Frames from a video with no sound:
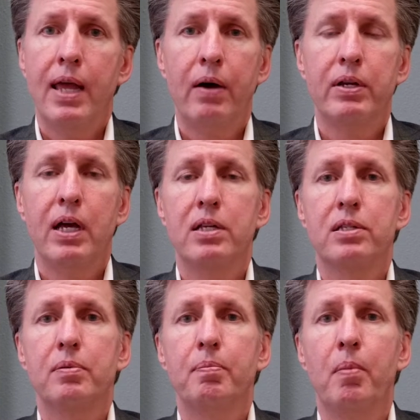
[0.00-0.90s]

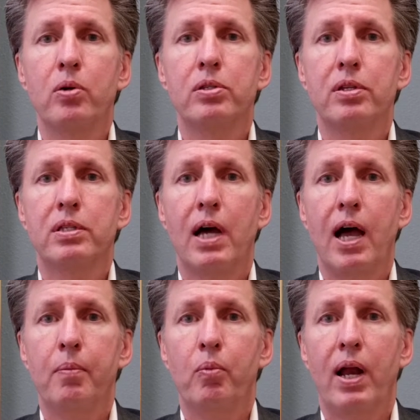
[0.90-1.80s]
Nowadays, most of the
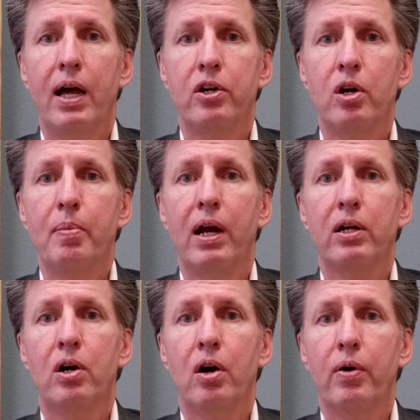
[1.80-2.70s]
time when I hear
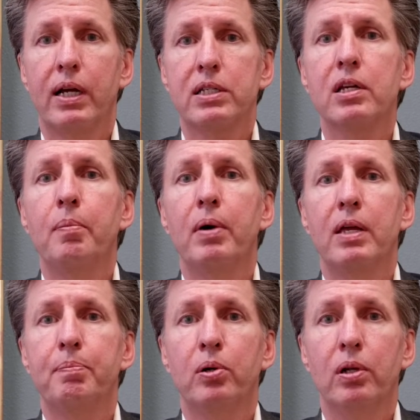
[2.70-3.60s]
about a car wreck,
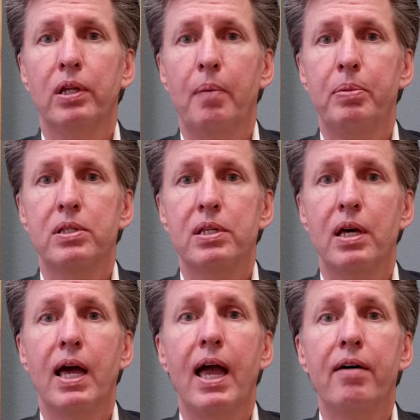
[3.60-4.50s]
somebody pulled up and
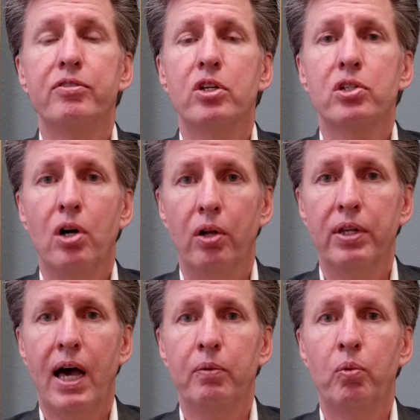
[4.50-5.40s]
said, hey, I've just
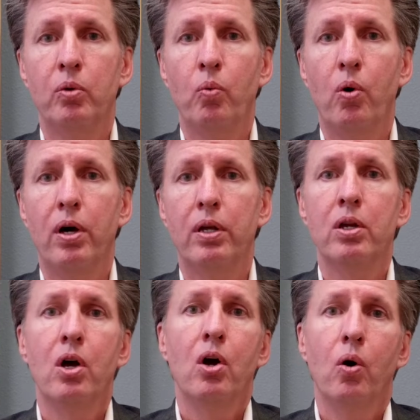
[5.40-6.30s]
called
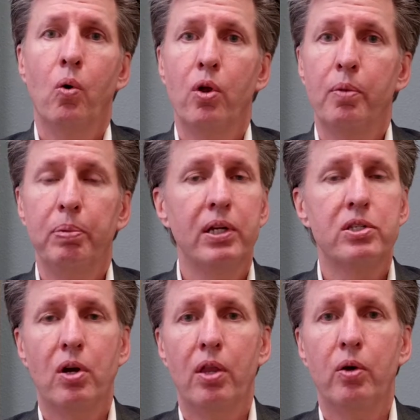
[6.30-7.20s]
911, or the
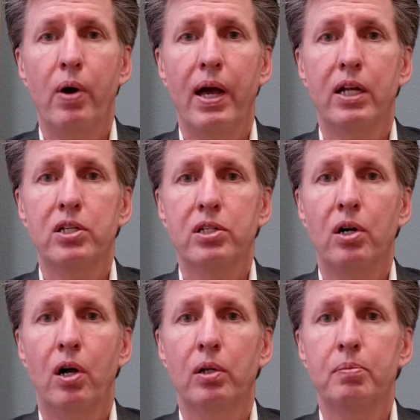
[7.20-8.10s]
police are on the way, I
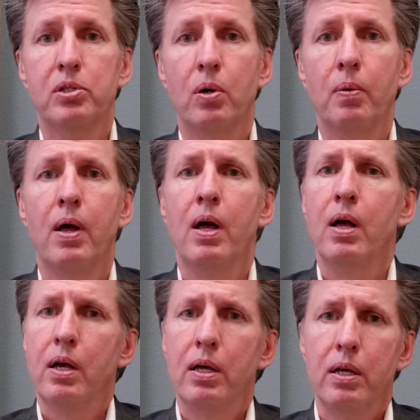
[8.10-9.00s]
just called them. So
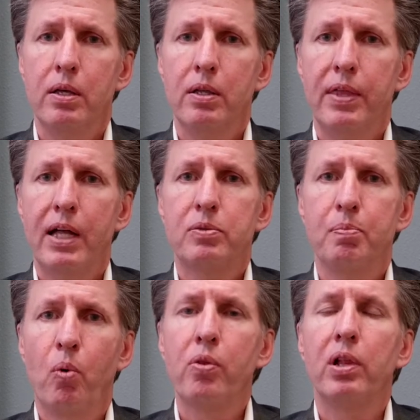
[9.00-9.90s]

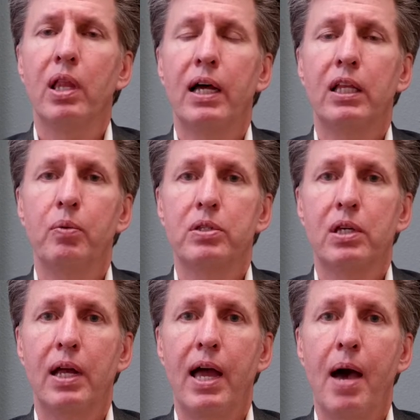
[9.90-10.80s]
that's more than likely
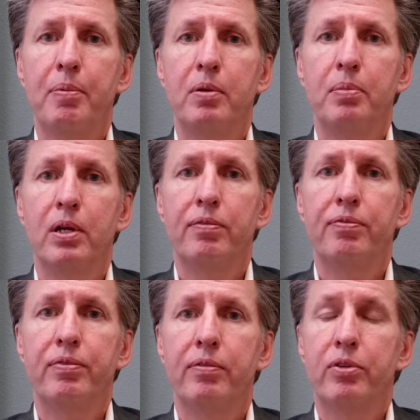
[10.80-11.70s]
what's going to happen, but
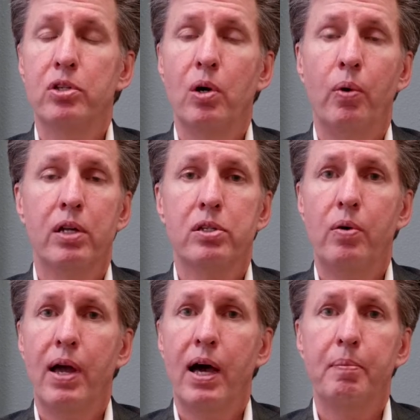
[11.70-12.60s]
if there's no one
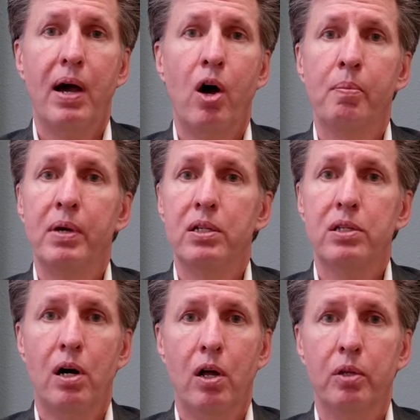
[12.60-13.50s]
else around, by all
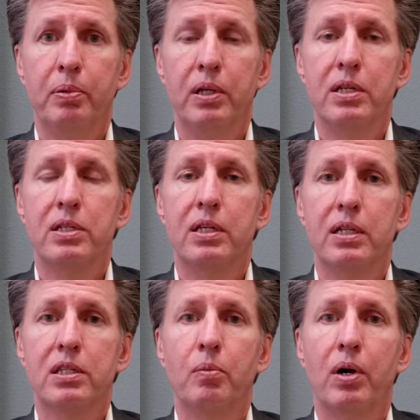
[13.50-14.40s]
means, call the police,
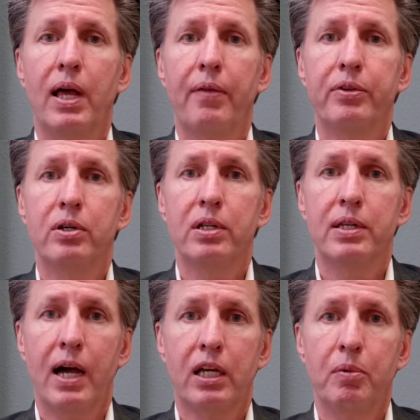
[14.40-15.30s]
get someone out there
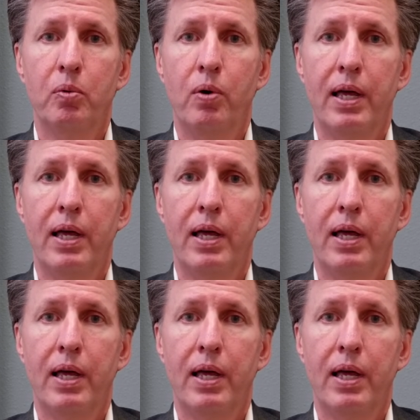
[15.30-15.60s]
to document